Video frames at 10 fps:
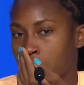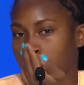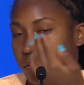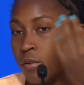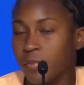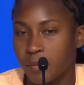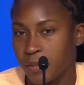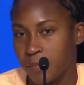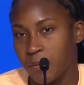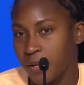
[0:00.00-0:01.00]
So many
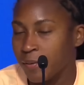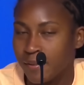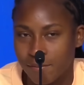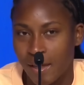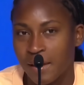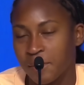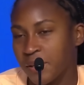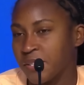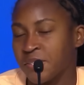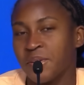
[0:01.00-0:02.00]
people want to be flag
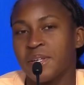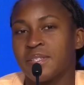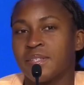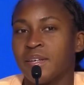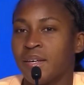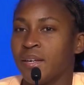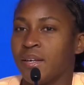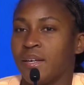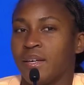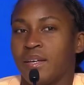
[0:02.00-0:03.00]
bearers. So it's
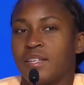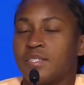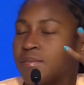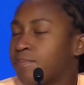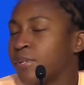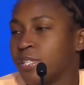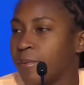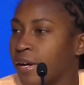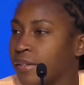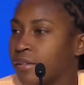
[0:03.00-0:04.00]

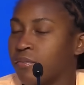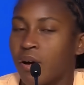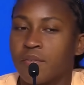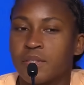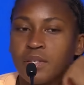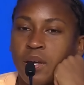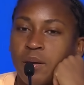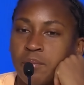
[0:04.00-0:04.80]
perspective. Obviously,